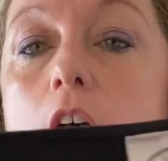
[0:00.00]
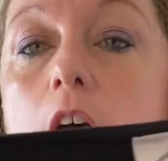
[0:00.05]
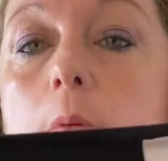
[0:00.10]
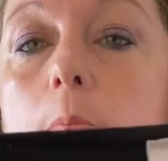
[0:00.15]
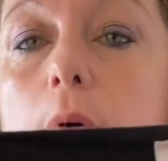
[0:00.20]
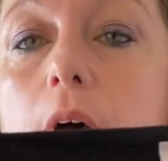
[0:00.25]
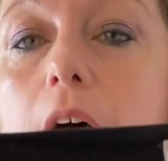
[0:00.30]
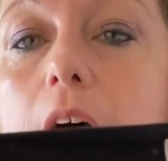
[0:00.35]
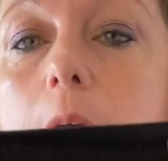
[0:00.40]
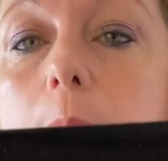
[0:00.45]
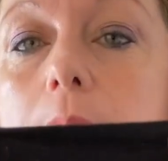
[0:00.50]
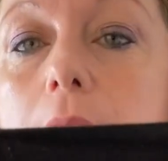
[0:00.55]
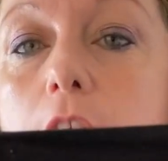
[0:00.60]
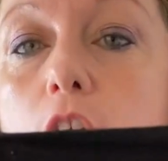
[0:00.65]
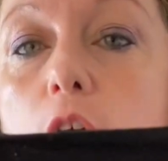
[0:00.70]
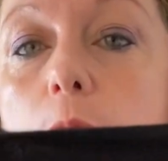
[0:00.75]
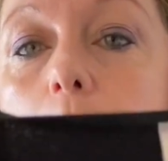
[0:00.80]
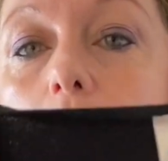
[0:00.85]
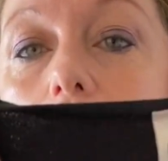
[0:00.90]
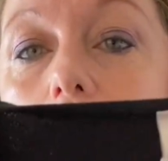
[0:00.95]
But I pick
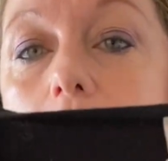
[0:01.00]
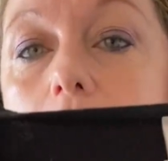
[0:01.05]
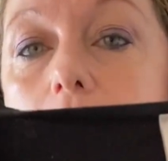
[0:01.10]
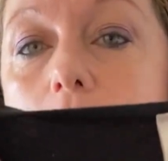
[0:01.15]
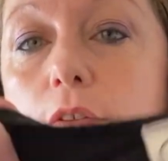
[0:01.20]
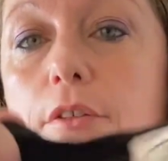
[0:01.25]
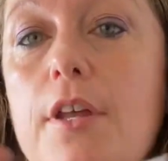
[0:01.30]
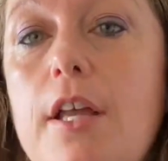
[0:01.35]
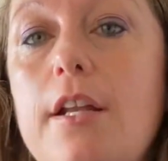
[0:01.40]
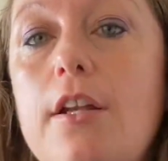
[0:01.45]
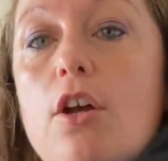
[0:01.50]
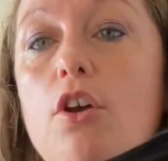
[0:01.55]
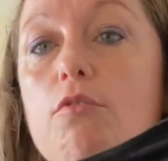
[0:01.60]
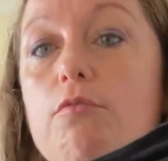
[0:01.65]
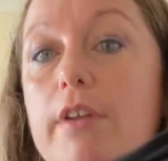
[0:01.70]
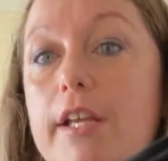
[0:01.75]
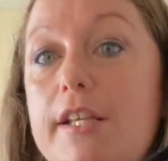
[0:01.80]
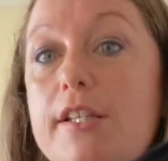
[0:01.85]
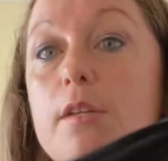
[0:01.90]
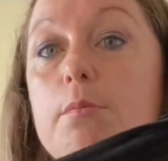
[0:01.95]
up anything at a
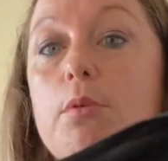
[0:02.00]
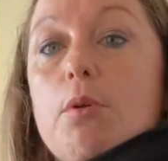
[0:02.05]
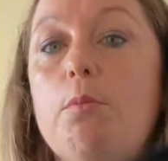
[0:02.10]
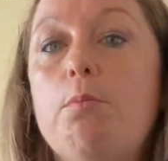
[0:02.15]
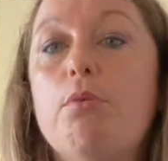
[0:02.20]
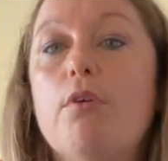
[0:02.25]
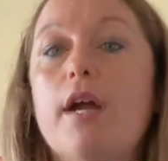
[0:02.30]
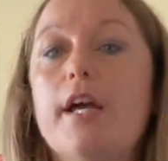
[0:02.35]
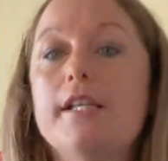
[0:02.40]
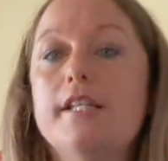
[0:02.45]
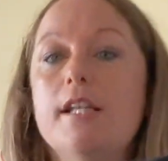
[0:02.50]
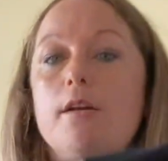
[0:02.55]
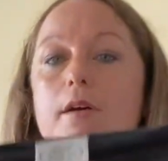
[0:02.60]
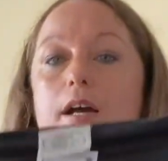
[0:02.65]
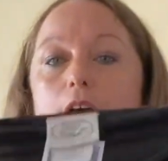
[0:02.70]
reasonable price. Now I